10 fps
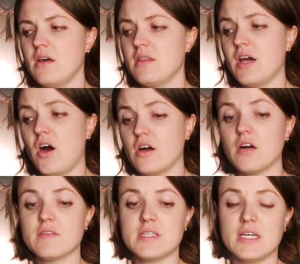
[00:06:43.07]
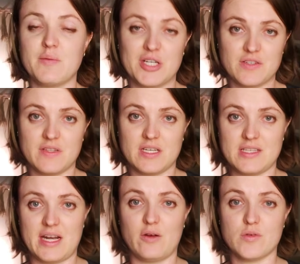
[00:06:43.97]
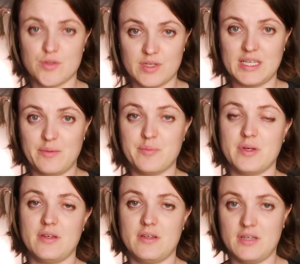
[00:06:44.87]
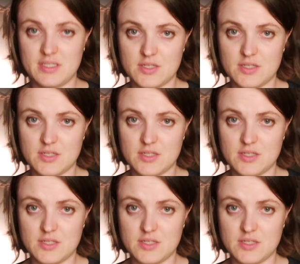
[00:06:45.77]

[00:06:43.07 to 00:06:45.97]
There are obviously a bunch of things that I also keep in